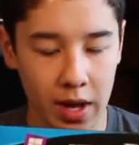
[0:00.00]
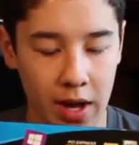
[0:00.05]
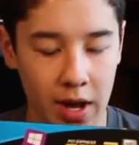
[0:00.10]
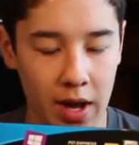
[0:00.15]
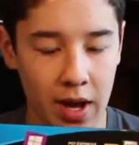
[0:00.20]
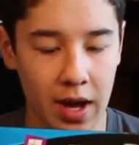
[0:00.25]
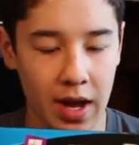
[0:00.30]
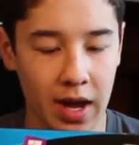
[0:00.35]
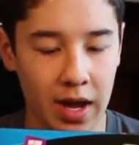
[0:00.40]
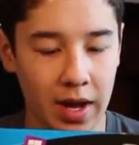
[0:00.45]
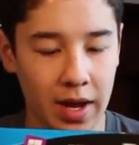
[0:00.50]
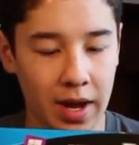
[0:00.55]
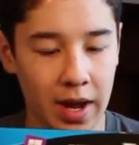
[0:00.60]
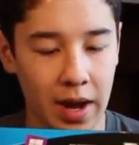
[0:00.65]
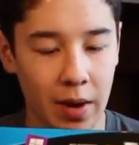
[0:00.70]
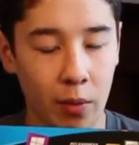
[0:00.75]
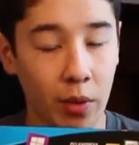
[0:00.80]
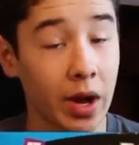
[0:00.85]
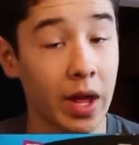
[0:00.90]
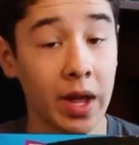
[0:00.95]

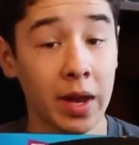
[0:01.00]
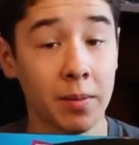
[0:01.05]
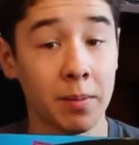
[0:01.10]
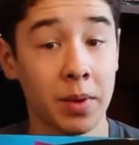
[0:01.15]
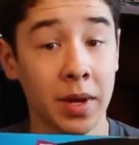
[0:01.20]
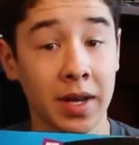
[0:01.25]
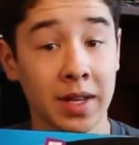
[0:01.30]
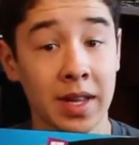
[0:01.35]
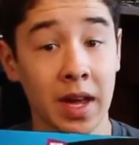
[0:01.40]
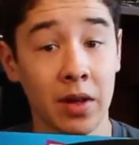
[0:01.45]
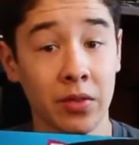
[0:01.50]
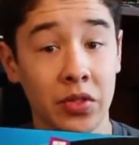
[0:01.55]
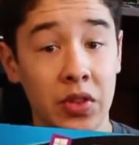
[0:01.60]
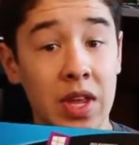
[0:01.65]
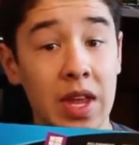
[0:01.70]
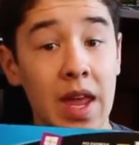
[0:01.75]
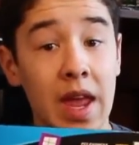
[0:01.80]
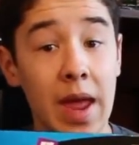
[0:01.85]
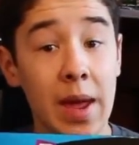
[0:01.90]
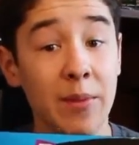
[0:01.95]
I went ahead and picked out
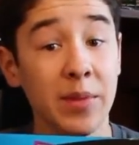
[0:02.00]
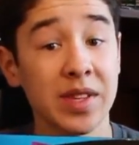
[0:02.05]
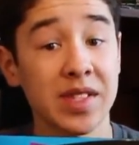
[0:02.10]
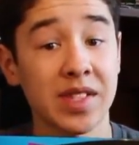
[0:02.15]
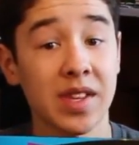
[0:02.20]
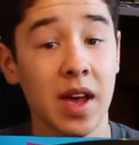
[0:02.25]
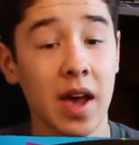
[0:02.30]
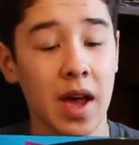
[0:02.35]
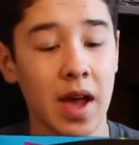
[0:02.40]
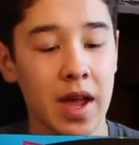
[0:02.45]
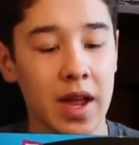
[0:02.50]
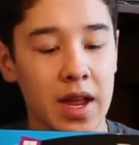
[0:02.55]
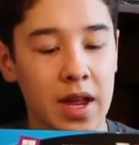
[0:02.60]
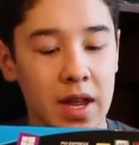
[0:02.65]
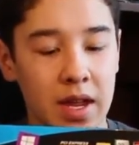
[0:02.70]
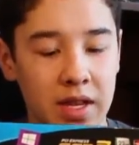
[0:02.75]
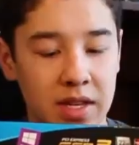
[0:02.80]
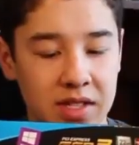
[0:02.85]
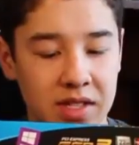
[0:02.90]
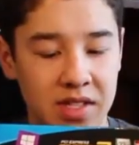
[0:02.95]
the MSI
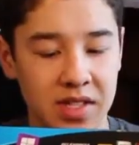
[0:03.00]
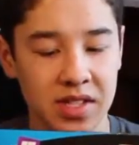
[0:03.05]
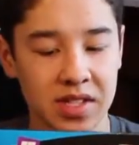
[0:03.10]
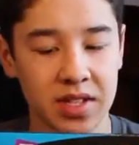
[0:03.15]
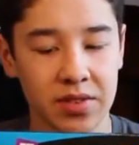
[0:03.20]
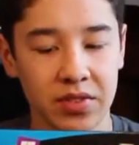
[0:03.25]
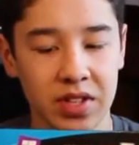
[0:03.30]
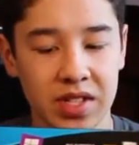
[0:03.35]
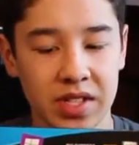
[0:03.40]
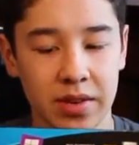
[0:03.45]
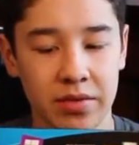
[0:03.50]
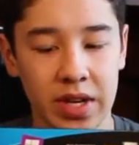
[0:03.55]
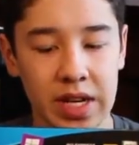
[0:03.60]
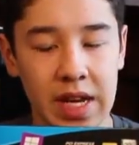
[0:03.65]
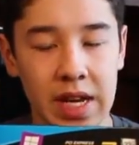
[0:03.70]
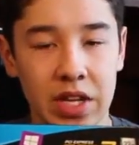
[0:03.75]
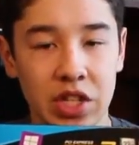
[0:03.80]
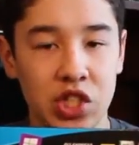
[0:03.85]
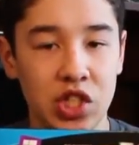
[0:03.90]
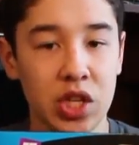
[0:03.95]

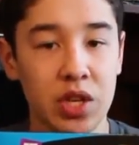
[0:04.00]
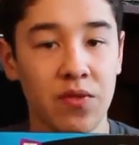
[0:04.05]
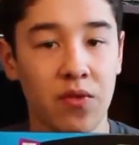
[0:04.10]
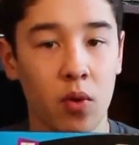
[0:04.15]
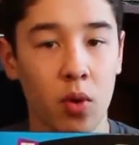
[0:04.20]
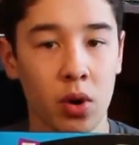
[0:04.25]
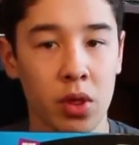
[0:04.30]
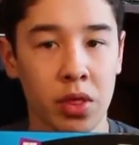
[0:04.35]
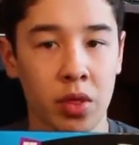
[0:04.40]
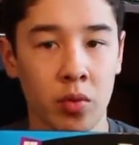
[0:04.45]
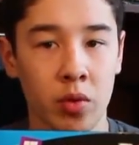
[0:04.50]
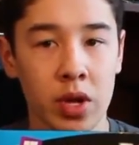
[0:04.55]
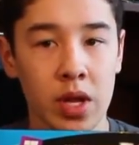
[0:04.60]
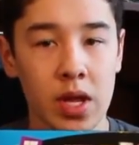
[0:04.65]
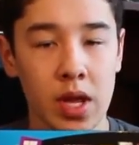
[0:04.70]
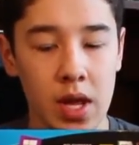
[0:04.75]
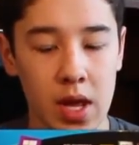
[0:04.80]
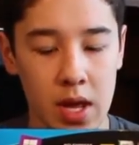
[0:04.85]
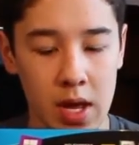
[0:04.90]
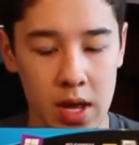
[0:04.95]

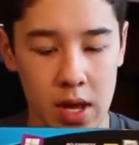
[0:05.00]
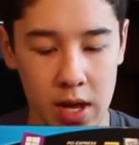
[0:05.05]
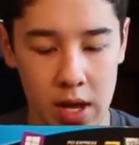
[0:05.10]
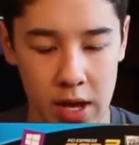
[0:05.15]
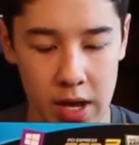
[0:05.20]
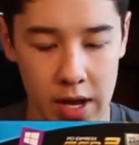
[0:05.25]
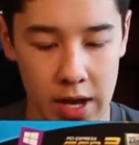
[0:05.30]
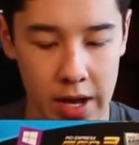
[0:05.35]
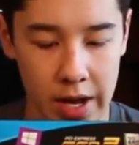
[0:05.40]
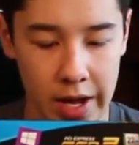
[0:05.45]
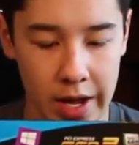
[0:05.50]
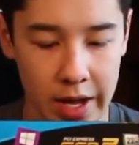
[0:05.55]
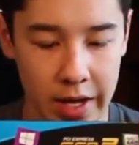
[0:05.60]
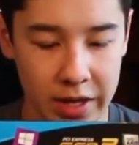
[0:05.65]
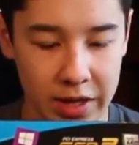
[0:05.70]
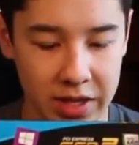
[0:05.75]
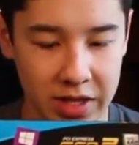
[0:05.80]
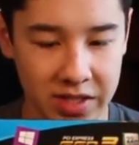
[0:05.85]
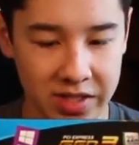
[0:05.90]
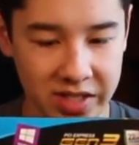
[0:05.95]
Z77A-G43.
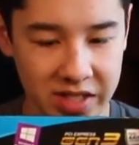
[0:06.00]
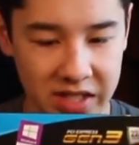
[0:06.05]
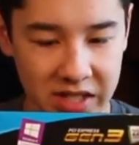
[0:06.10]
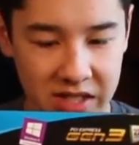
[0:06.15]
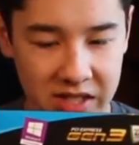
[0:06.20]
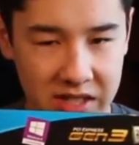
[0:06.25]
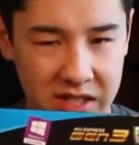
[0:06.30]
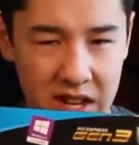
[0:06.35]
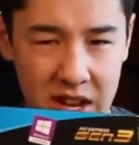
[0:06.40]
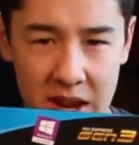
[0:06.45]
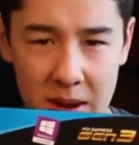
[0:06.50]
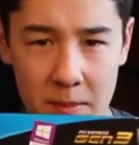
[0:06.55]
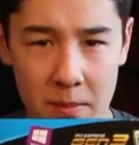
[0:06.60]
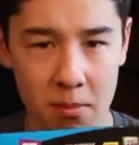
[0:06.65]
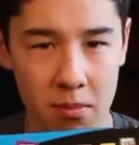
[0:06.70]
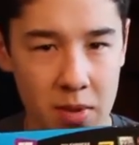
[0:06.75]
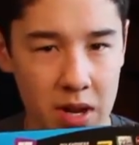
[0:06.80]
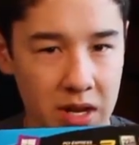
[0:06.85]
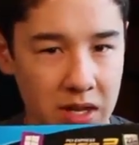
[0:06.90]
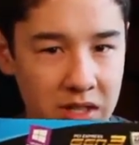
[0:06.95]
This is a
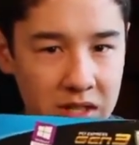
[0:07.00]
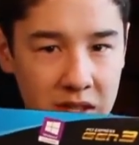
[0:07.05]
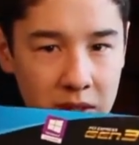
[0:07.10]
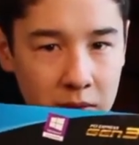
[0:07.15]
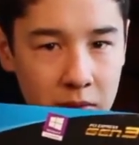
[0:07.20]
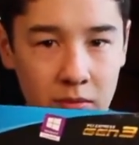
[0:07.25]
mid to